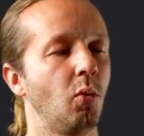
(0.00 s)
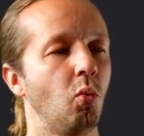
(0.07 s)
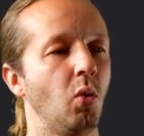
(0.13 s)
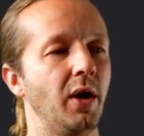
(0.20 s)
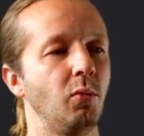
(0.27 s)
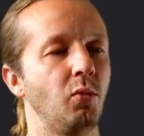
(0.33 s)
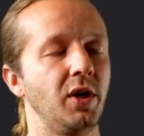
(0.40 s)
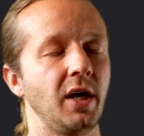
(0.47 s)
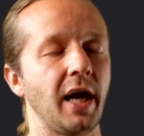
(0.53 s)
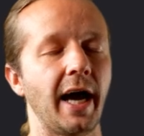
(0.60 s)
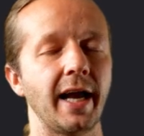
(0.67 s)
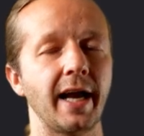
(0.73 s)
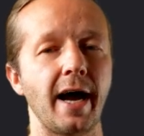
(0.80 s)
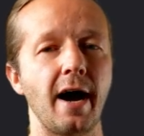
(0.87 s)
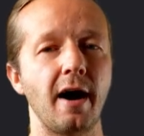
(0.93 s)
when we
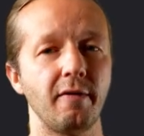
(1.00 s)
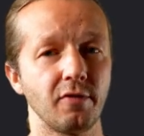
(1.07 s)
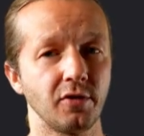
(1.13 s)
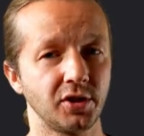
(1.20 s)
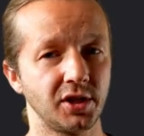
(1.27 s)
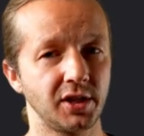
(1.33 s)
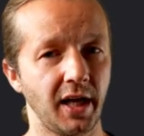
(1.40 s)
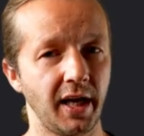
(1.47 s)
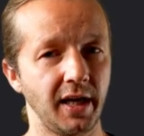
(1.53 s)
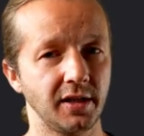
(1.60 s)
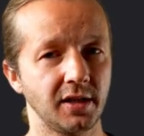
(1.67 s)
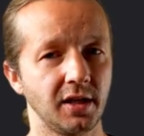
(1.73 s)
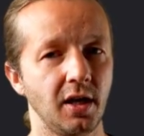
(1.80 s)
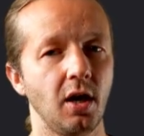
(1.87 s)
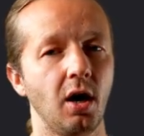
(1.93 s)
add a hover
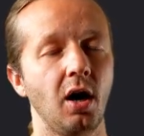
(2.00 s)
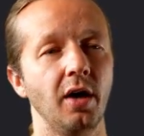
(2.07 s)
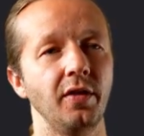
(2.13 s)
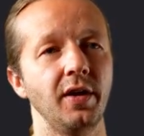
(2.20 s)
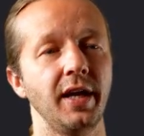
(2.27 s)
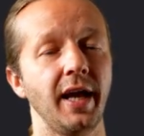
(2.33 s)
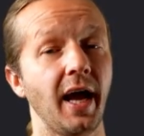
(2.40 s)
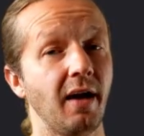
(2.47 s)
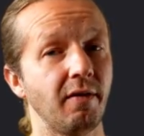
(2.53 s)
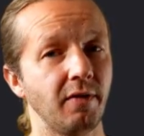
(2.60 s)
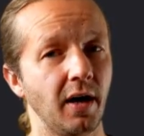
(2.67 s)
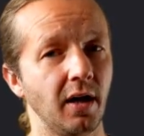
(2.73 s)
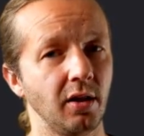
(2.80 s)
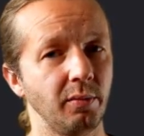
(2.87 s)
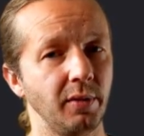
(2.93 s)
state on the nav
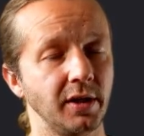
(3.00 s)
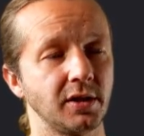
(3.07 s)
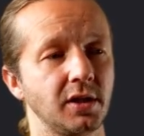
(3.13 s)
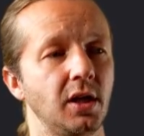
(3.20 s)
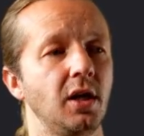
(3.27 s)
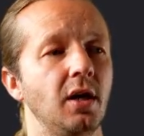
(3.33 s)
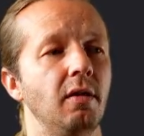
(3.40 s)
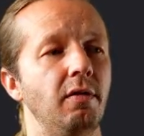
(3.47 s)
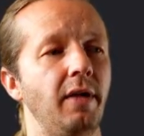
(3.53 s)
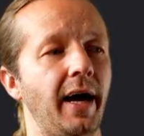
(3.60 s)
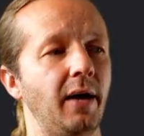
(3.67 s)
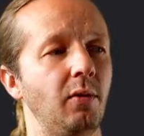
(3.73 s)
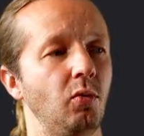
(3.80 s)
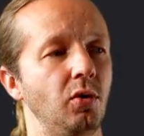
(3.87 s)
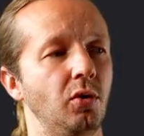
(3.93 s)
element
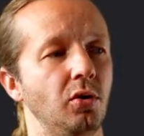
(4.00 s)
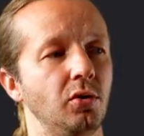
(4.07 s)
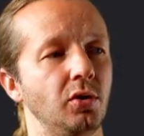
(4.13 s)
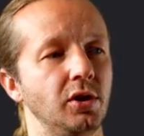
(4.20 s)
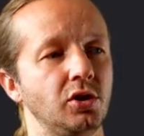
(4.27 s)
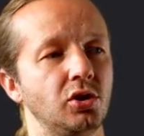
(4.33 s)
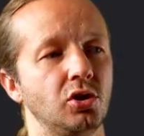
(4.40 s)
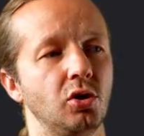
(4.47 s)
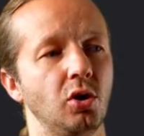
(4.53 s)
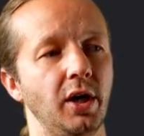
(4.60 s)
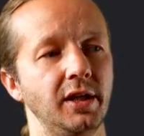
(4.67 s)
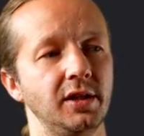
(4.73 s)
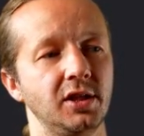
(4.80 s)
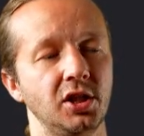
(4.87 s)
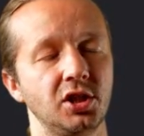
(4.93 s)
that will
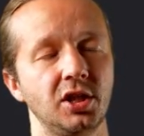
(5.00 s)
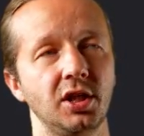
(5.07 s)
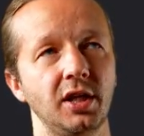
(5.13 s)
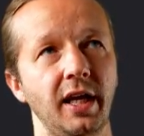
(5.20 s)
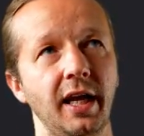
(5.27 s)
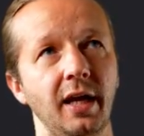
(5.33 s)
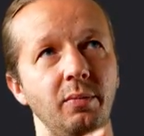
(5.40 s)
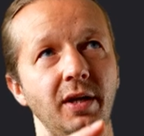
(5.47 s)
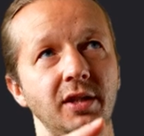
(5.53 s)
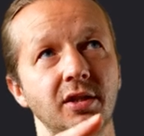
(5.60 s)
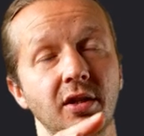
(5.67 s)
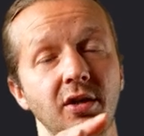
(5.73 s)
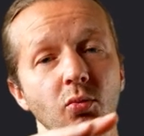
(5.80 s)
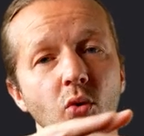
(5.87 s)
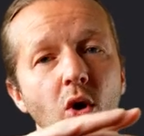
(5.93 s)
transition and
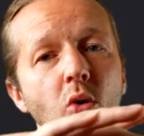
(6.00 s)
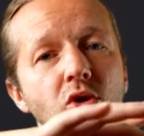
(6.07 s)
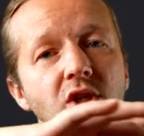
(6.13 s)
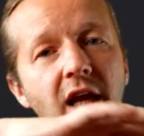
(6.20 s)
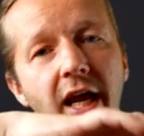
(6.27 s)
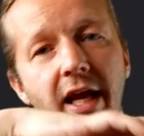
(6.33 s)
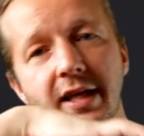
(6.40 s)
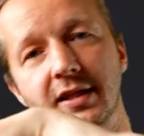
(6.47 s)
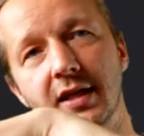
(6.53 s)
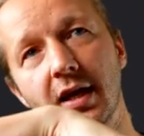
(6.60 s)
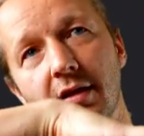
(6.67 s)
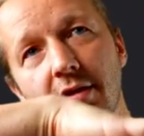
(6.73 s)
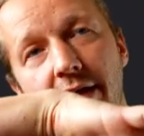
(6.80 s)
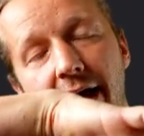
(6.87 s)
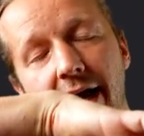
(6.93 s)
basically rotate
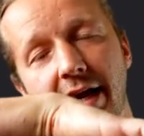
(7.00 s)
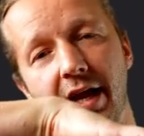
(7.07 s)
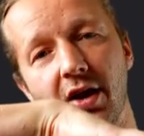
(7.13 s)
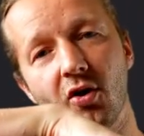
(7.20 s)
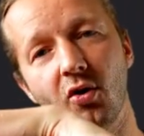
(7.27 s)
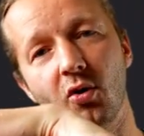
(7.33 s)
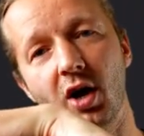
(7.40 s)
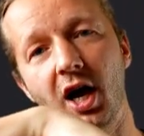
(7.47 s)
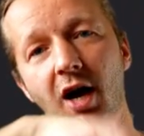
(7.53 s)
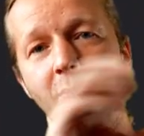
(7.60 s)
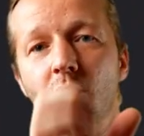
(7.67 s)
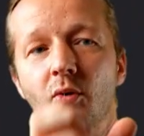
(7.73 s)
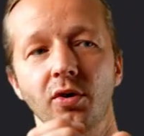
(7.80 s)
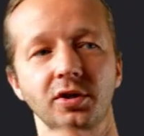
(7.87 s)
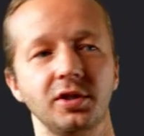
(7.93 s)
that arrow
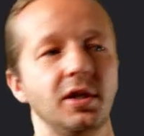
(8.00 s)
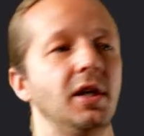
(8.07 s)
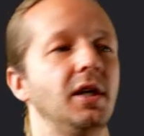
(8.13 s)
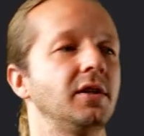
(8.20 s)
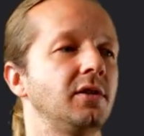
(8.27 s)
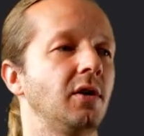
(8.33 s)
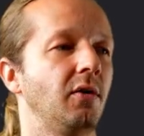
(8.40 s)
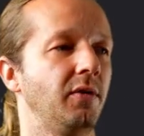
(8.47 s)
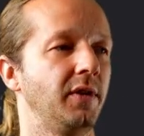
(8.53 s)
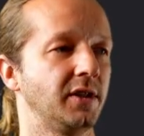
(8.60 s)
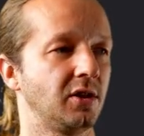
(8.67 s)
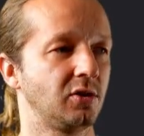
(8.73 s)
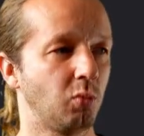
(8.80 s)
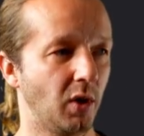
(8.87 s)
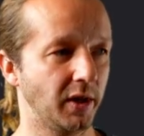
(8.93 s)
upwards. So
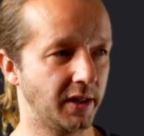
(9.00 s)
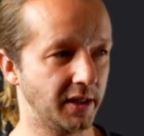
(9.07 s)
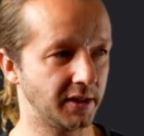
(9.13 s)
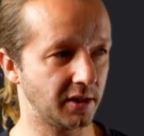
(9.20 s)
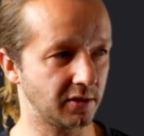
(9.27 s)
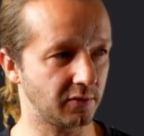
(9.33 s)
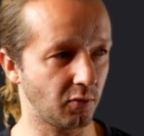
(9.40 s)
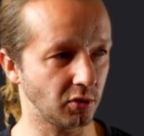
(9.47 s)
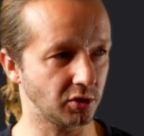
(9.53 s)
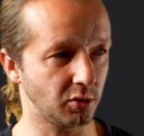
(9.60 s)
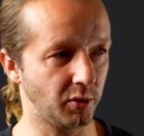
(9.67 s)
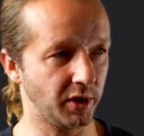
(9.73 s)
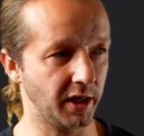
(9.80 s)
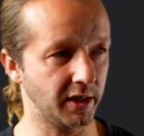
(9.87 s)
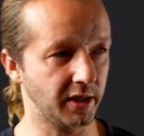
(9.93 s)
this is what this is for, so
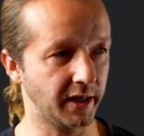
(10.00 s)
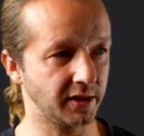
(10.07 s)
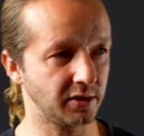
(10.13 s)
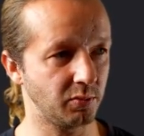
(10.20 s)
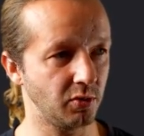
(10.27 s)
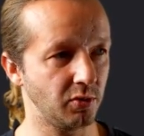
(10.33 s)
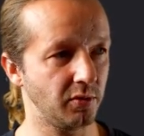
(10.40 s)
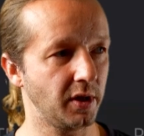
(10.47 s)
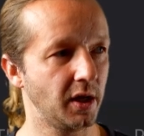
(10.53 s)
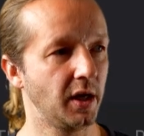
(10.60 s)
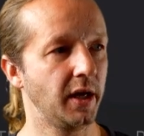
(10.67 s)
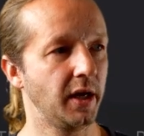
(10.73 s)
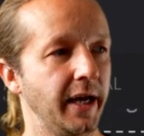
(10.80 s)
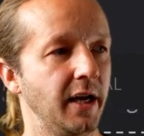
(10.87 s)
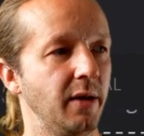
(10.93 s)
we get a nice smooth
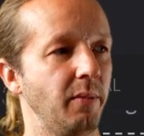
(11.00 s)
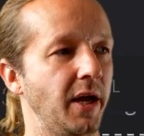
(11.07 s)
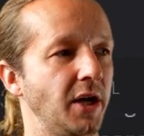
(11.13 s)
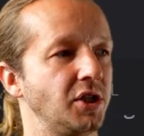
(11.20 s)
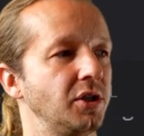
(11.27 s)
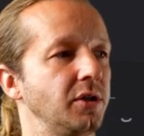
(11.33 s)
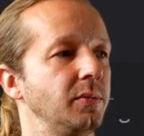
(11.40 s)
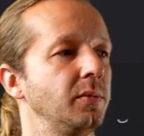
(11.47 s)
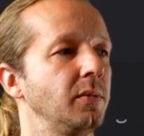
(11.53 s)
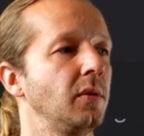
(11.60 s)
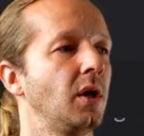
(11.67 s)
animation.